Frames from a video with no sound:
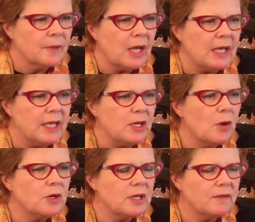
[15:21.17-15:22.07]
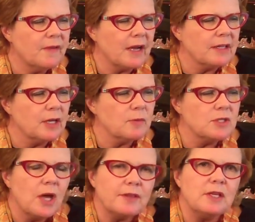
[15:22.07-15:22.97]
Okay, and they noted, in fact, that it
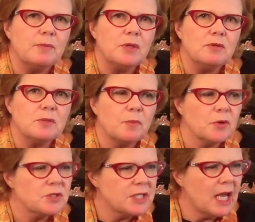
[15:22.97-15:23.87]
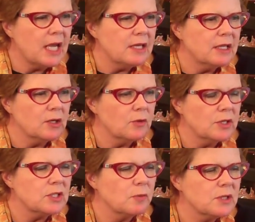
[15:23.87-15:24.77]
was not the abuse per se that
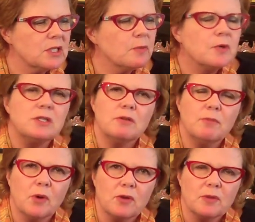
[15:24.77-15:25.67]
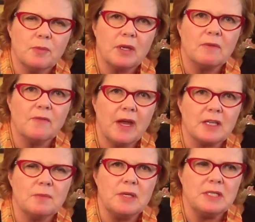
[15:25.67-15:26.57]
increased the risk of preterm birth, but in
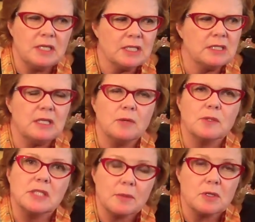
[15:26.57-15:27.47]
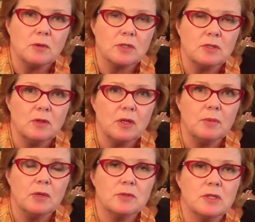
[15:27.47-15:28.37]
fact the PTSD that was subsequent to the
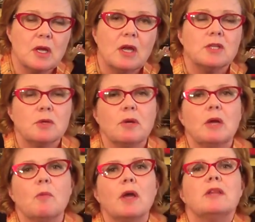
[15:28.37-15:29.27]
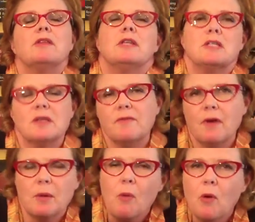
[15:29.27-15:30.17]
abuse. So again, one of the things that's
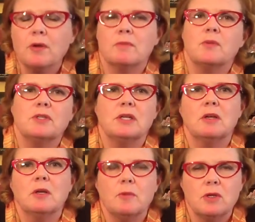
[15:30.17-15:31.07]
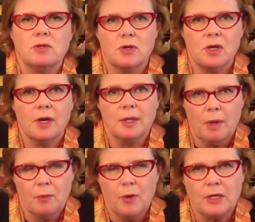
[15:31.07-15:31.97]
very important, particularly when you start talking
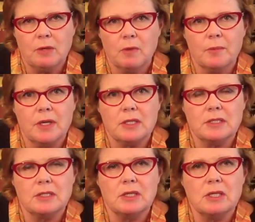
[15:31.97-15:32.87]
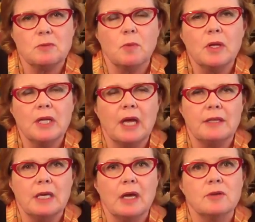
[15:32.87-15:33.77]
about pregnant women, is this really, I
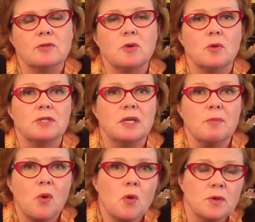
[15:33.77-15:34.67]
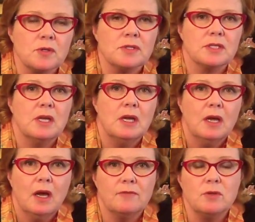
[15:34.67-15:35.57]
think, underscores the importance
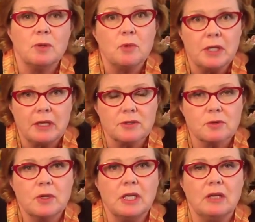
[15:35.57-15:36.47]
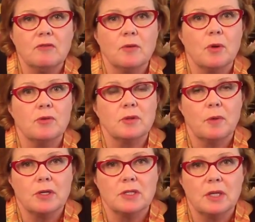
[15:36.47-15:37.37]
of doing prenatal screening for both
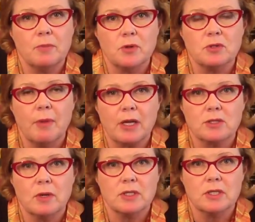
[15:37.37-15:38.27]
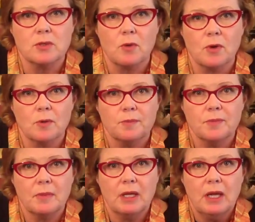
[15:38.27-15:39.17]
depression and post-traumatic stress disorder.
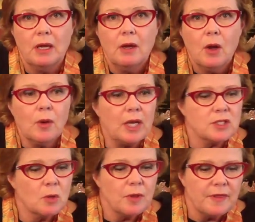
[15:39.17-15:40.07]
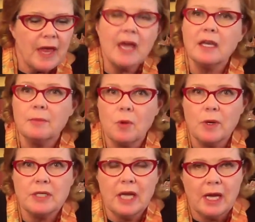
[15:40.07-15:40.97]
Okay, so with that, I'm
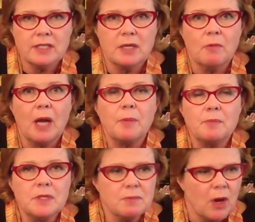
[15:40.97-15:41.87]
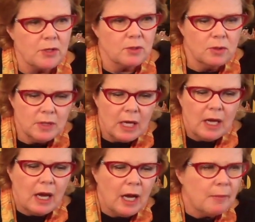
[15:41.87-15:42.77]
going to actually wrap up this module.
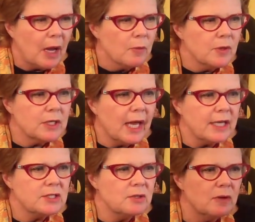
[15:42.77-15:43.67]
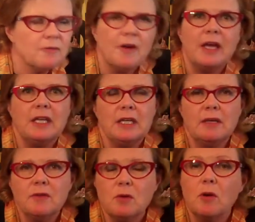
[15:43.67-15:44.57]
I would like to invite
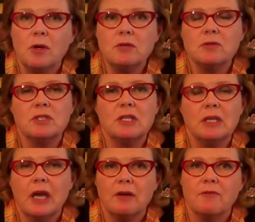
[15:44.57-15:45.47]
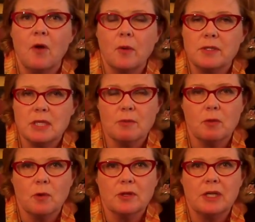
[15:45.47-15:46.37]
any of you who are interested in kind of following some of
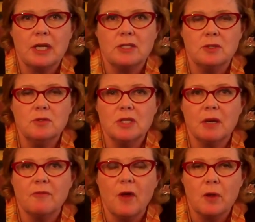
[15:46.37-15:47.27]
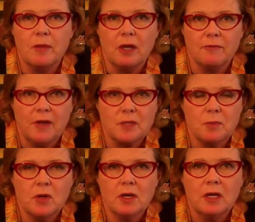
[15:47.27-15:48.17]
the work that I do to come follow me on
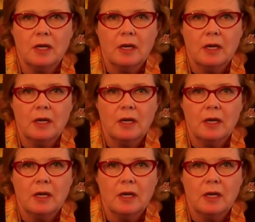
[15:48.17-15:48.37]
Facebook.